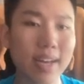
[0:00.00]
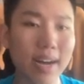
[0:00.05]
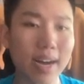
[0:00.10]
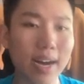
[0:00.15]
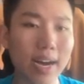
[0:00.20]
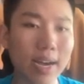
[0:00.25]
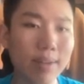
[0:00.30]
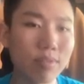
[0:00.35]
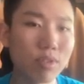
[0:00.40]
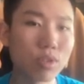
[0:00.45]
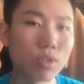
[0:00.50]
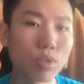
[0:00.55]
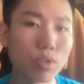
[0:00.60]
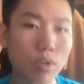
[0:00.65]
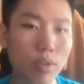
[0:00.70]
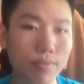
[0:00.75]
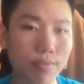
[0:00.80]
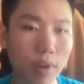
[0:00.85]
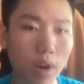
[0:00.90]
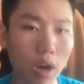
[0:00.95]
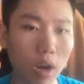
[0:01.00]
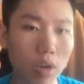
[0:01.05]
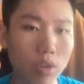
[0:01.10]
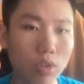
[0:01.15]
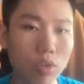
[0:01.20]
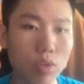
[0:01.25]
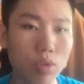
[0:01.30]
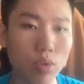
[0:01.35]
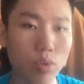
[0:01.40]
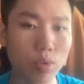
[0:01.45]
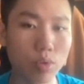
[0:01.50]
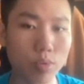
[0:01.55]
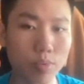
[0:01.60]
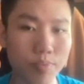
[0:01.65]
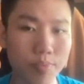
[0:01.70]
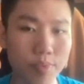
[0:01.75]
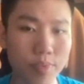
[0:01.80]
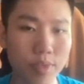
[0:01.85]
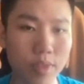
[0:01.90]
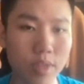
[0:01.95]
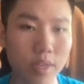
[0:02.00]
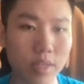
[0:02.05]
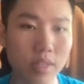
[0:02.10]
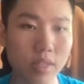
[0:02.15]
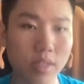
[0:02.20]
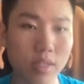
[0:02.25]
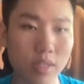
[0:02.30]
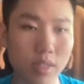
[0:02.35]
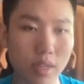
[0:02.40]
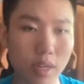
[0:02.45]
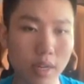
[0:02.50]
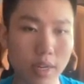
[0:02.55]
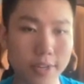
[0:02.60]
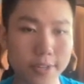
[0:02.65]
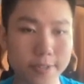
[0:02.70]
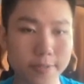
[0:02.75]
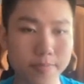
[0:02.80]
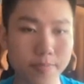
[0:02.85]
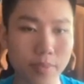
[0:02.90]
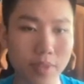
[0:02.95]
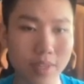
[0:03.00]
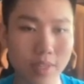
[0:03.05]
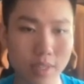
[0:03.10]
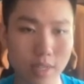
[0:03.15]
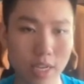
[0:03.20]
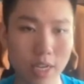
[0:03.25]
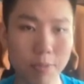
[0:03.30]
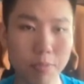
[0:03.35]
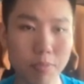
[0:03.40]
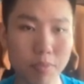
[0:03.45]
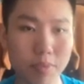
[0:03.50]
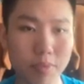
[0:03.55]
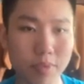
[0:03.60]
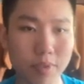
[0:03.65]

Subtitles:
I have to sort of undo this step